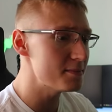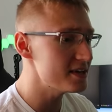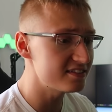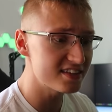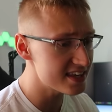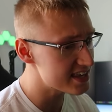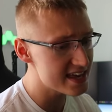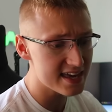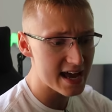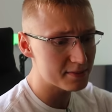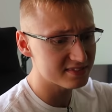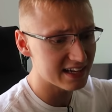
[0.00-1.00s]
PBT
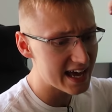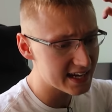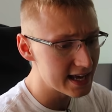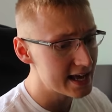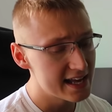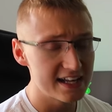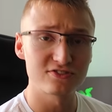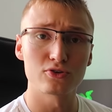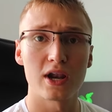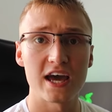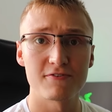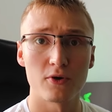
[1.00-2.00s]
keycaps, lad. It's
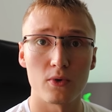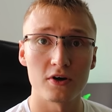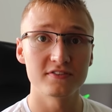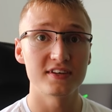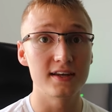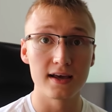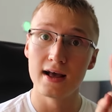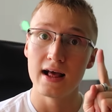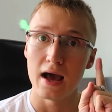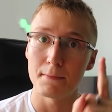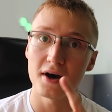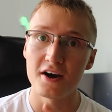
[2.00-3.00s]
all I ever wanted,
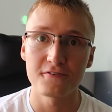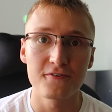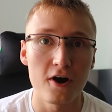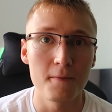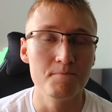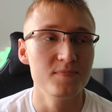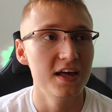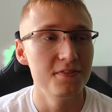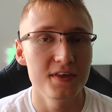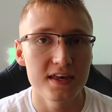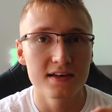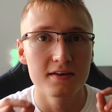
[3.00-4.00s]
apart from
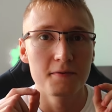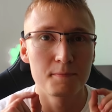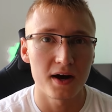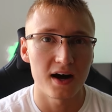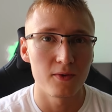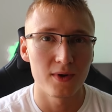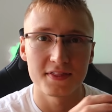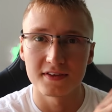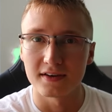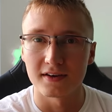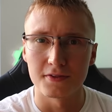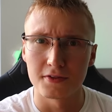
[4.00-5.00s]
the part where
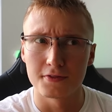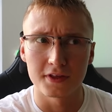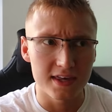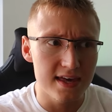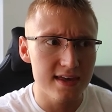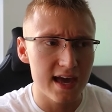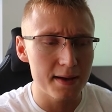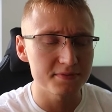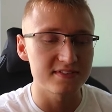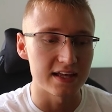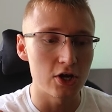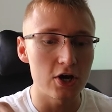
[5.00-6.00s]
the, the
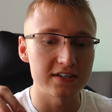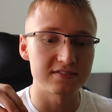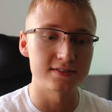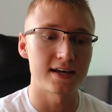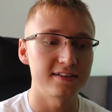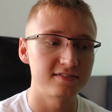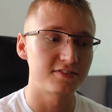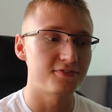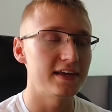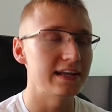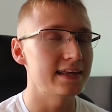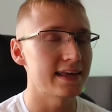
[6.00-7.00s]
keycaps, they're not as nice
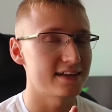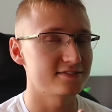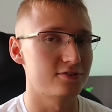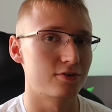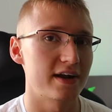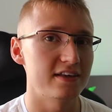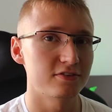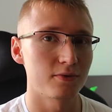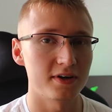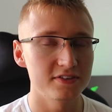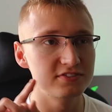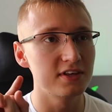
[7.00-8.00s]
feeling as the Razer
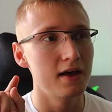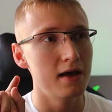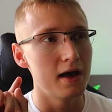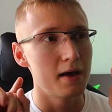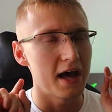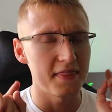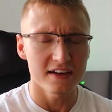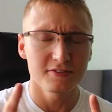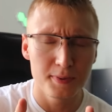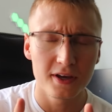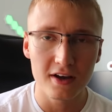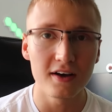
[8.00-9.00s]
ones, and
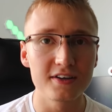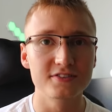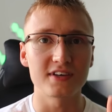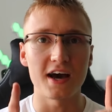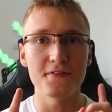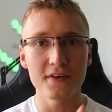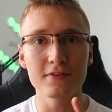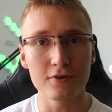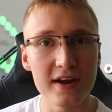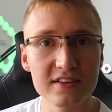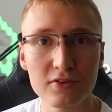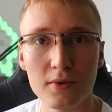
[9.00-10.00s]
that's because I think the
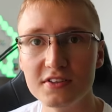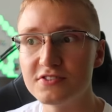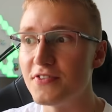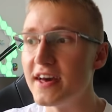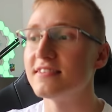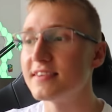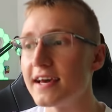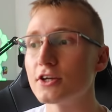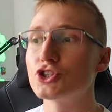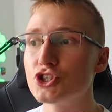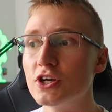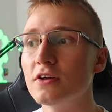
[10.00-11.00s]
Razer ones, they're
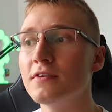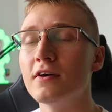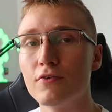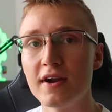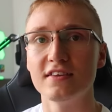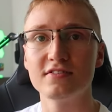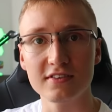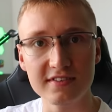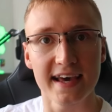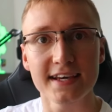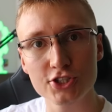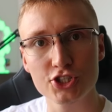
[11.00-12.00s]
textured, Razer
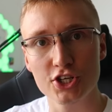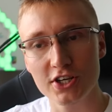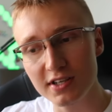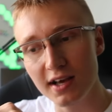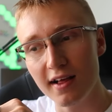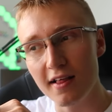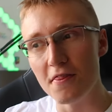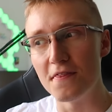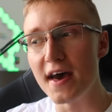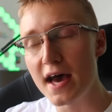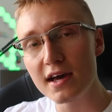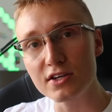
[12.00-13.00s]
textured,
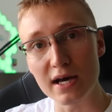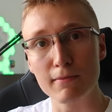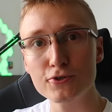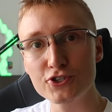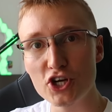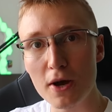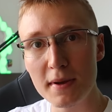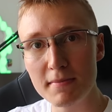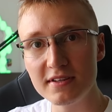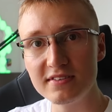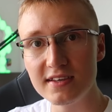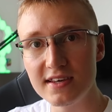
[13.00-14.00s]
their double shot
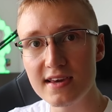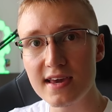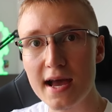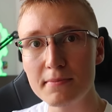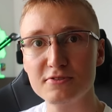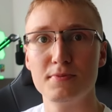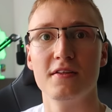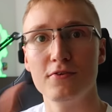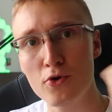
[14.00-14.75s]
PBT keycaps, but